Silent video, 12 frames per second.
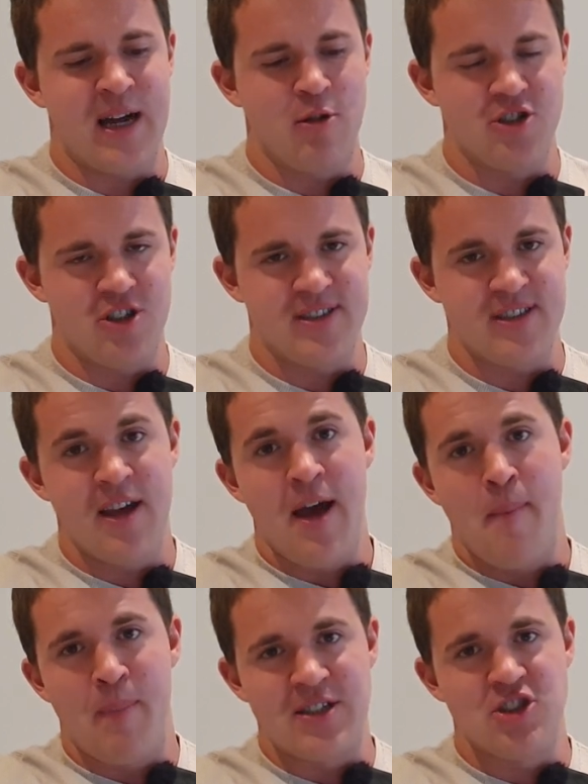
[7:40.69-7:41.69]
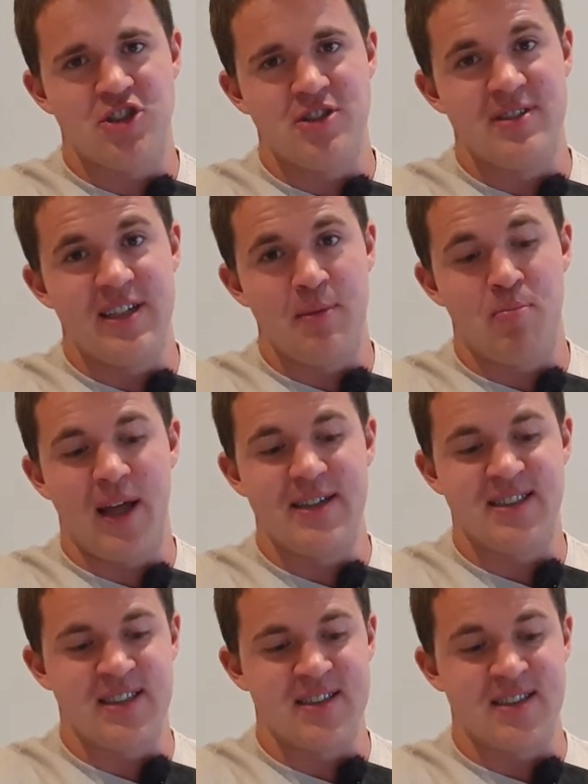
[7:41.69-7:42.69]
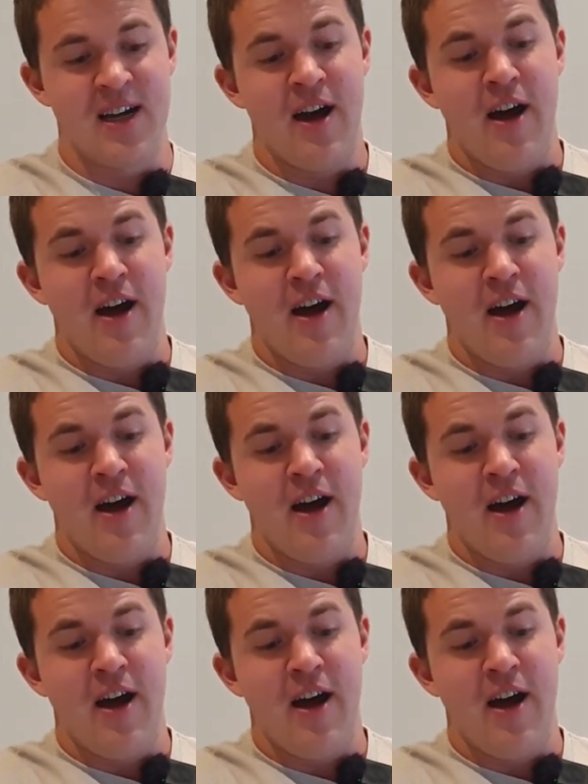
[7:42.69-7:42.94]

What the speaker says: I'll just mention the placings.